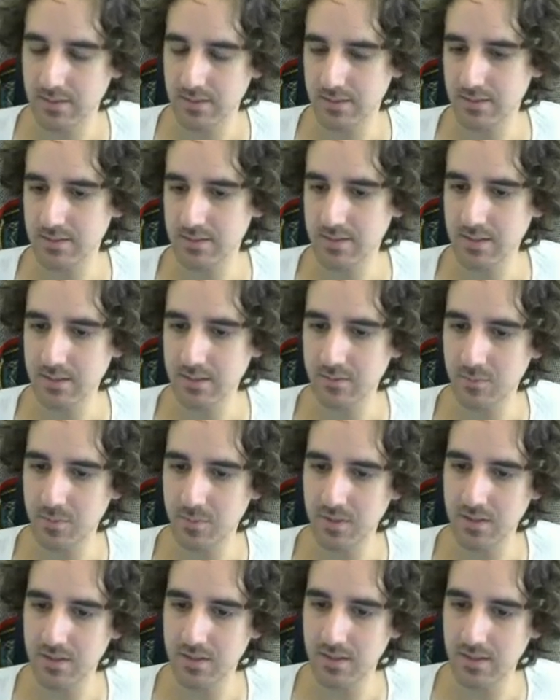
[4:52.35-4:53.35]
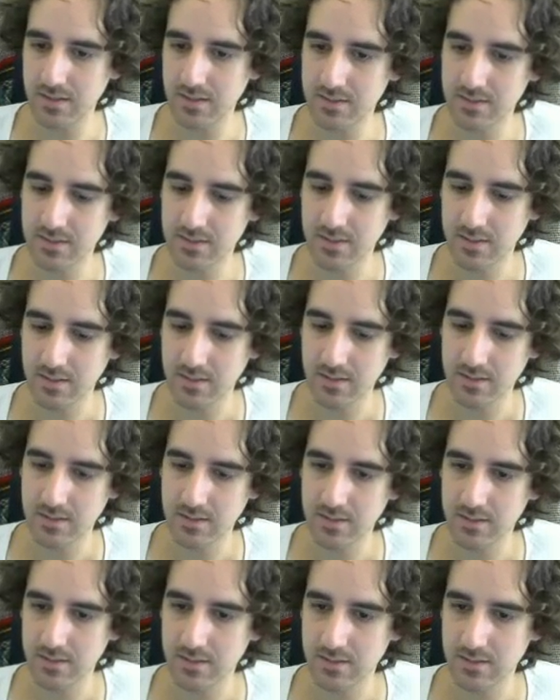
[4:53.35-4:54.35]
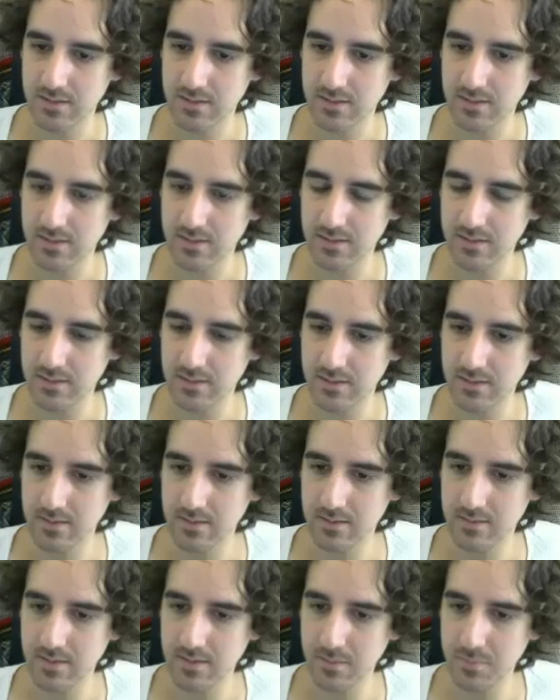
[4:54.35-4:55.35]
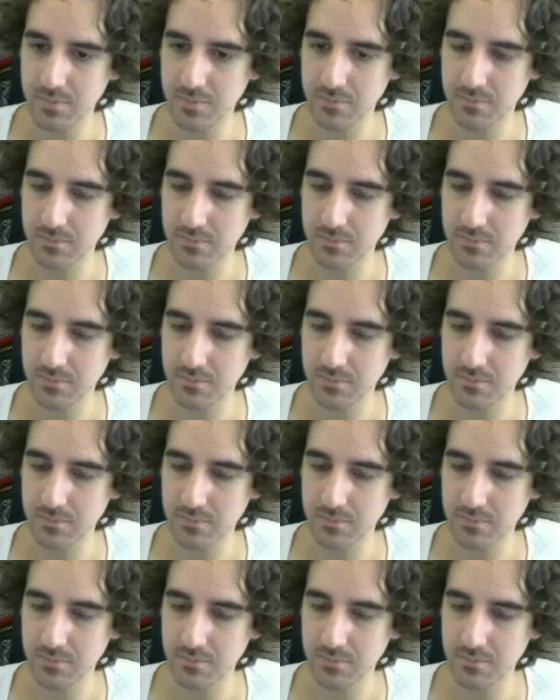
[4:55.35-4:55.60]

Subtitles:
This is kind of a pain in the ass. Crap.